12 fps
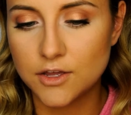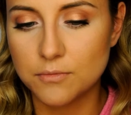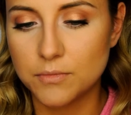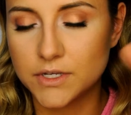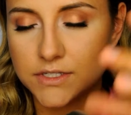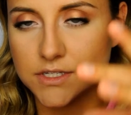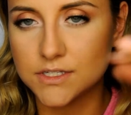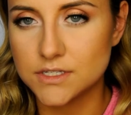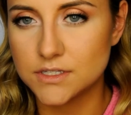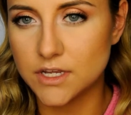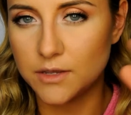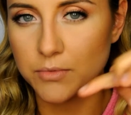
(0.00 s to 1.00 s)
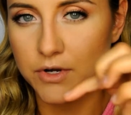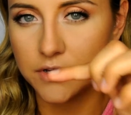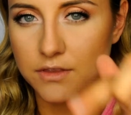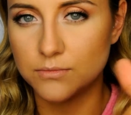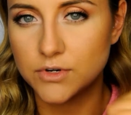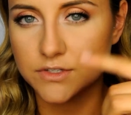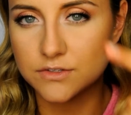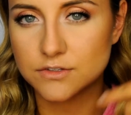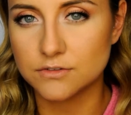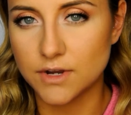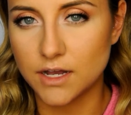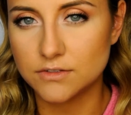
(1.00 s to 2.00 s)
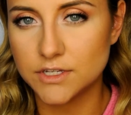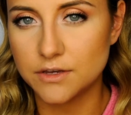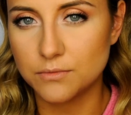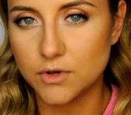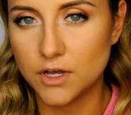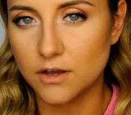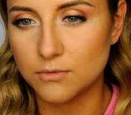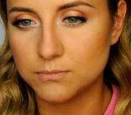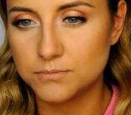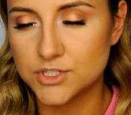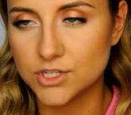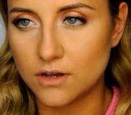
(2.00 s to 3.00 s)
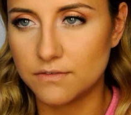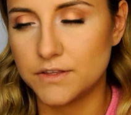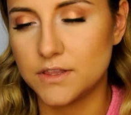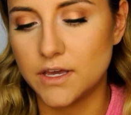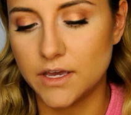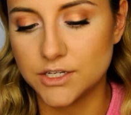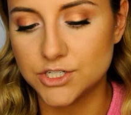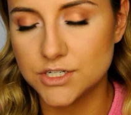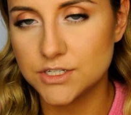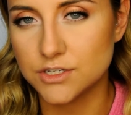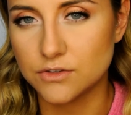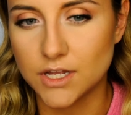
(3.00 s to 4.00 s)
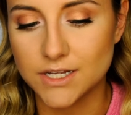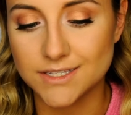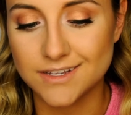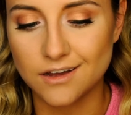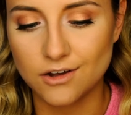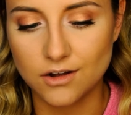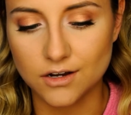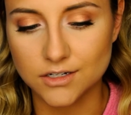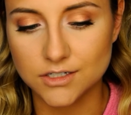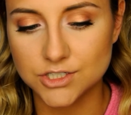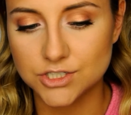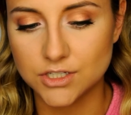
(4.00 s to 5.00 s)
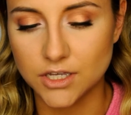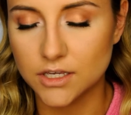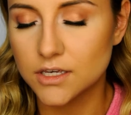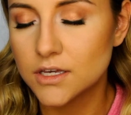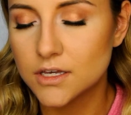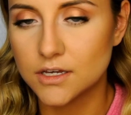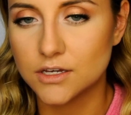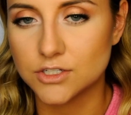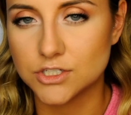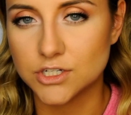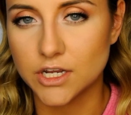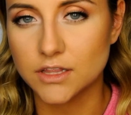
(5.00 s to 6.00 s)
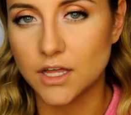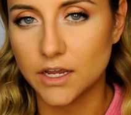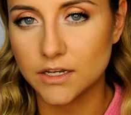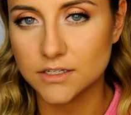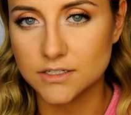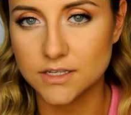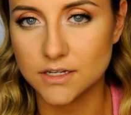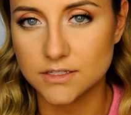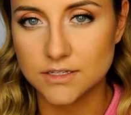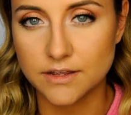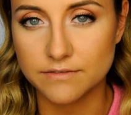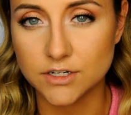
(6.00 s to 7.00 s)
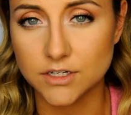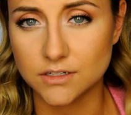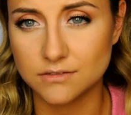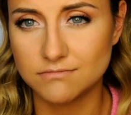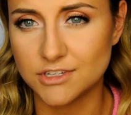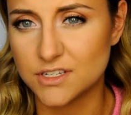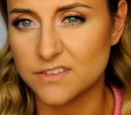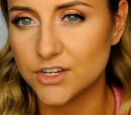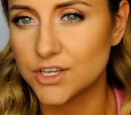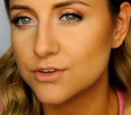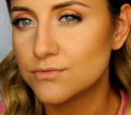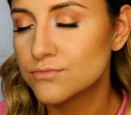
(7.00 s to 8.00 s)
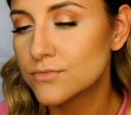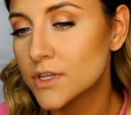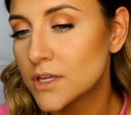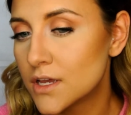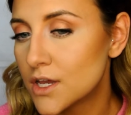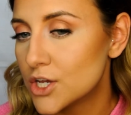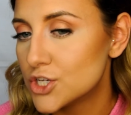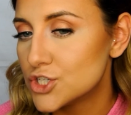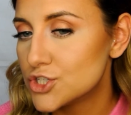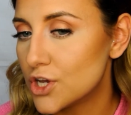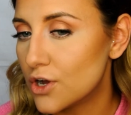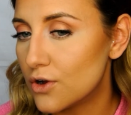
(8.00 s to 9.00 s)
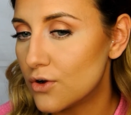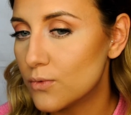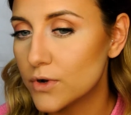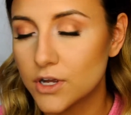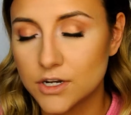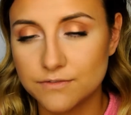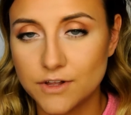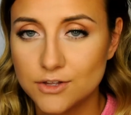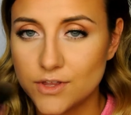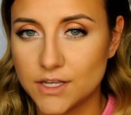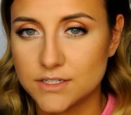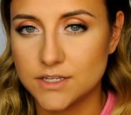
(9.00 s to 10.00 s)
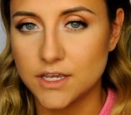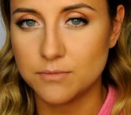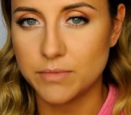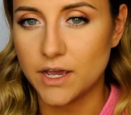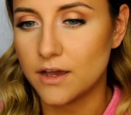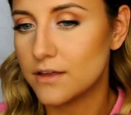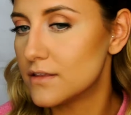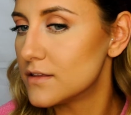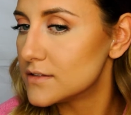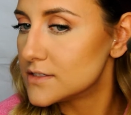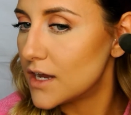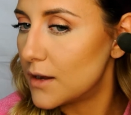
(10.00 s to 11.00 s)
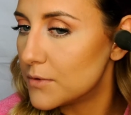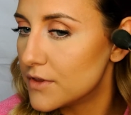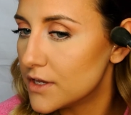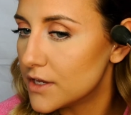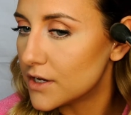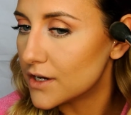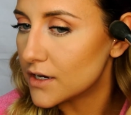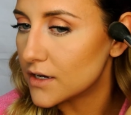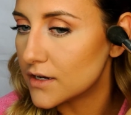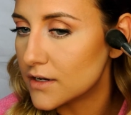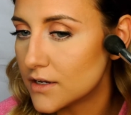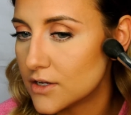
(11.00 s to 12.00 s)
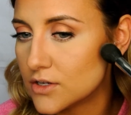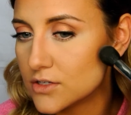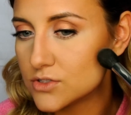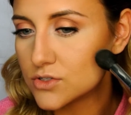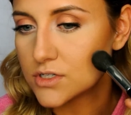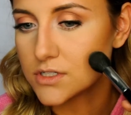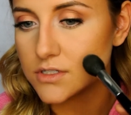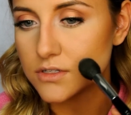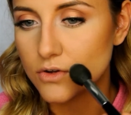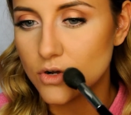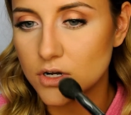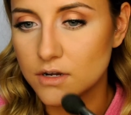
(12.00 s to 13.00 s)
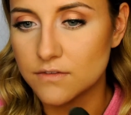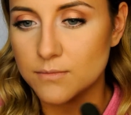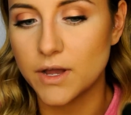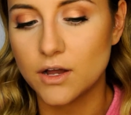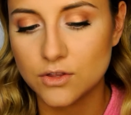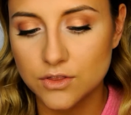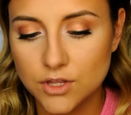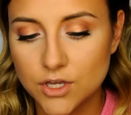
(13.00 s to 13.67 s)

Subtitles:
But since it's tapered, the bristles around it will help soften the edges so that it's not harsh like a straight line, because that's never cute. So we're going to follow that same path, top of the ear towards the corner of the mouth,